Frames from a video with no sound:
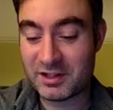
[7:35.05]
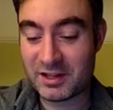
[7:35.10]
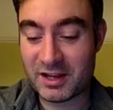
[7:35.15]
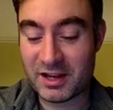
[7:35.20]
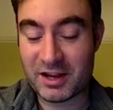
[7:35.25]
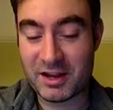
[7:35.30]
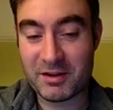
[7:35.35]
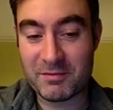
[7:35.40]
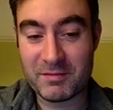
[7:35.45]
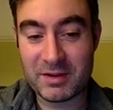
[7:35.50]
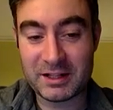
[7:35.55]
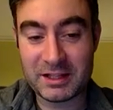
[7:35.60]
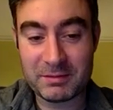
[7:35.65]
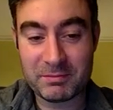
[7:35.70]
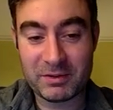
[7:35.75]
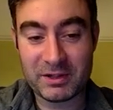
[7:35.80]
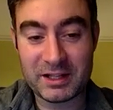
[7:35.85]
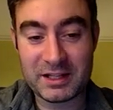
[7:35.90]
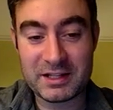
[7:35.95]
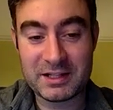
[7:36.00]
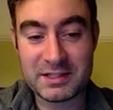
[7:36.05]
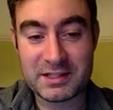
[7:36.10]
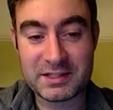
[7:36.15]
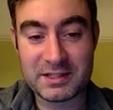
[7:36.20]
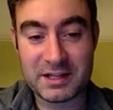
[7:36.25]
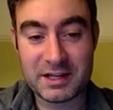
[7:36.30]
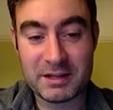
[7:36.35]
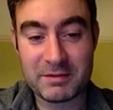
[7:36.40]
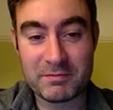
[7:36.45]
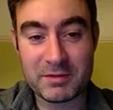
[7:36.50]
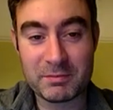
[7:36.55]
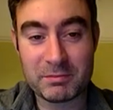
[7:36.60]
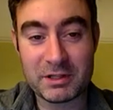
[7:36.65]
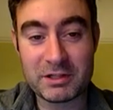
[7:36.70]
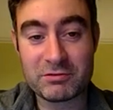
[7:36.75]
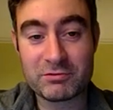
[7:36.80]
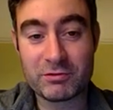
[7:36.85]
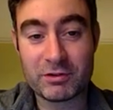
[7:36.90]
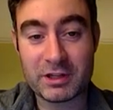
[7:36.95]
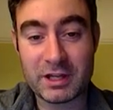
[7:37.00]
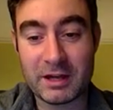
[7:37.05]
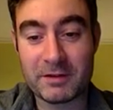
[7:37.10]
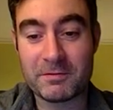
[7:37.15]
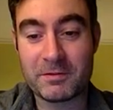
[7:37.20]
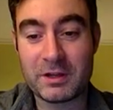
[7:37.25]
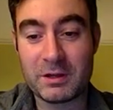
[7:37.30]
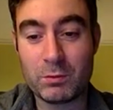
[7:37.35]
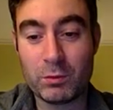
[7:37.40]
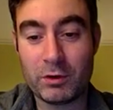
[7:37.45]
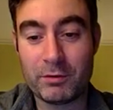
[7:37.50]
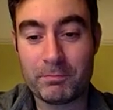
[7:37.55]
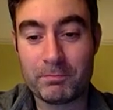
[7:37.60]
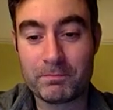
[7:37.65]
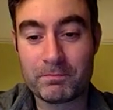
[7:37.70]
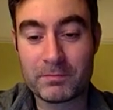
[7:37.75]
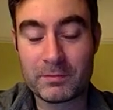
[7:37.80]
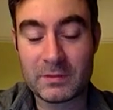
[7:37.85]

and he plays rook fe1.